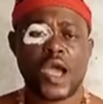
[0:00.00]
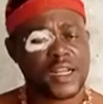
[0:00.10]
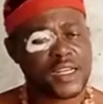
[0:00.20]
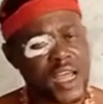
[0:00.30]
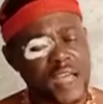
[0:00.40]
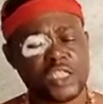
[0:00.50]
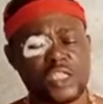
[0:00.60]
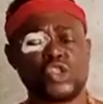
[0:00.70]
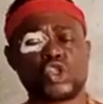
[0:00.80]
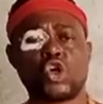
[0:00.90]
And that
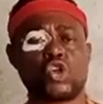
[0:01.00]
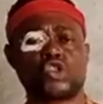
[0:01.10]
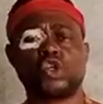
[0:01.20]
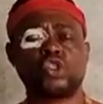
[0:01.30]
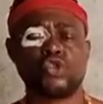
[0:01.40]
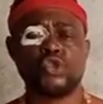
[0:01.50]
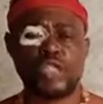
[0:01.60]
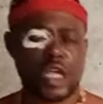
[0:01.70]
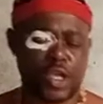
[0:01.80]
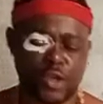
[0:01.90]
discussion
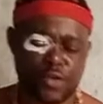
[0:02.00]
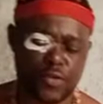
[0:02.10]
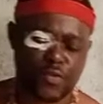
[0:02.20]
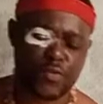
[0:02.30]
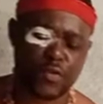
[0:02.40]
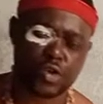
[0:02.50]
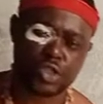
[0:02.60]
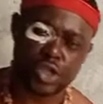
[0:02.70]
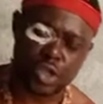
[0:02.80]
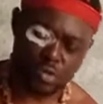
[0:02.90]
today for
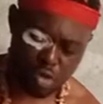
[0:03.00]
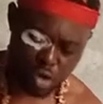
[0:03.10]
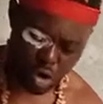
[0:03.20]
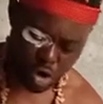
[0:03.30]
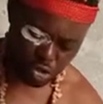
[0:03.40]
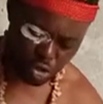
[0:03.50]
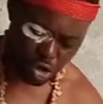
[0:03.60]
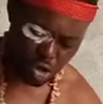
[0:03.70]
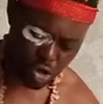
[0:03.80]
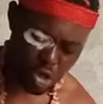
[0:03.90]
the Igbo
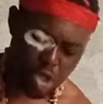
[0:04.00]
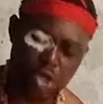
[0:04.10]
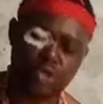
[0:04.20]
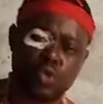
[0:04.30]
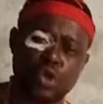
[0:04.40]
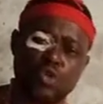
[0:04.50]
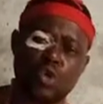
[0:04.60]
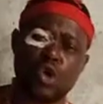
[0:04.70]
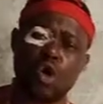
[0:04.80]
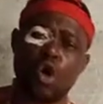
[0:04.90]
culture is what
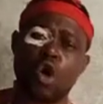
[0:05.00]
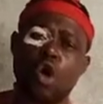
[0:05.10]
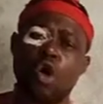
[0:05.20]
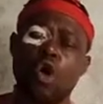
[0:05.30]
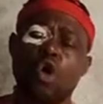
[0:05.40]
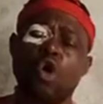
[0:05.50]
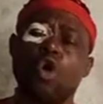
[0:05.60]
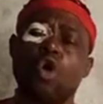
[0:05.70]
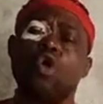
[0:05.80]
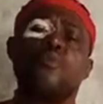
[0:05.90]
we call
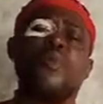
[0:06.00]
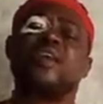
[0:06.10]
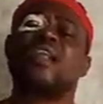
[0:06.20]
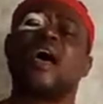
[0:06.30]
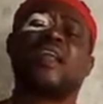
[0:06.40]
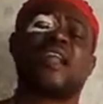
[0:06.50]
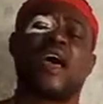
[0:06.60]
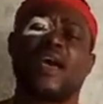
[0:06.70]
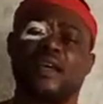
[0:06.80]
omenala